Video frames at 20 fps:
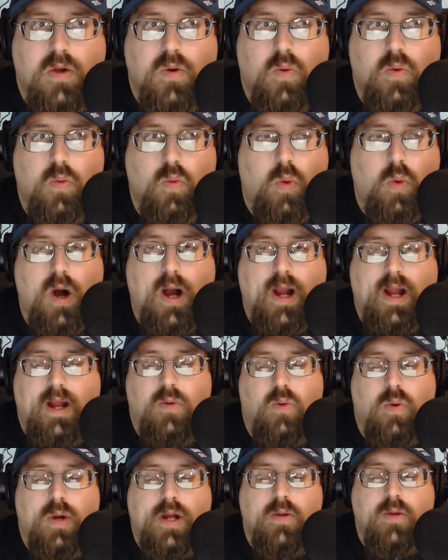Why?
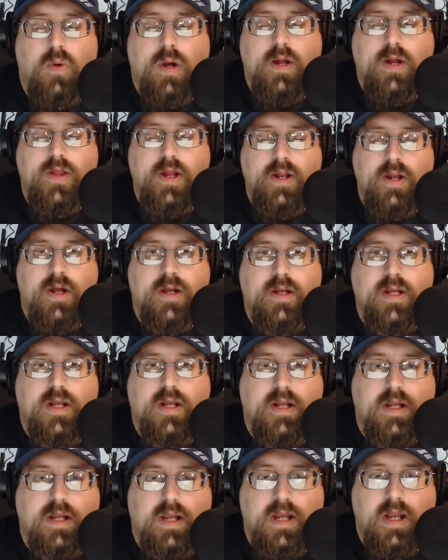Why are they not
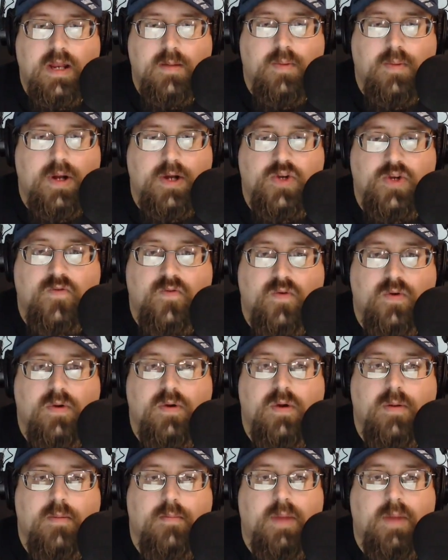getting punished for
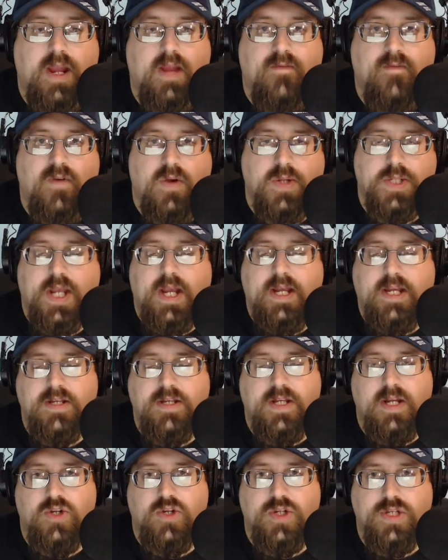making false
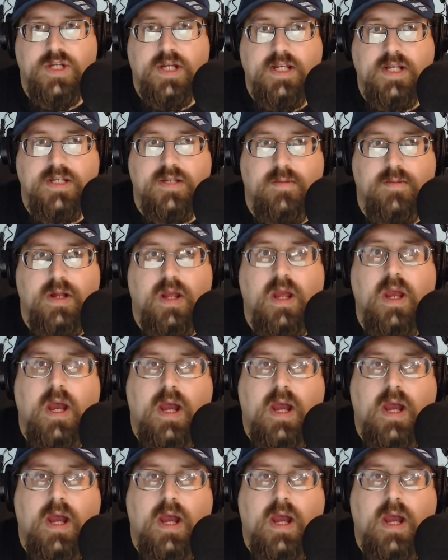accusations against somebody,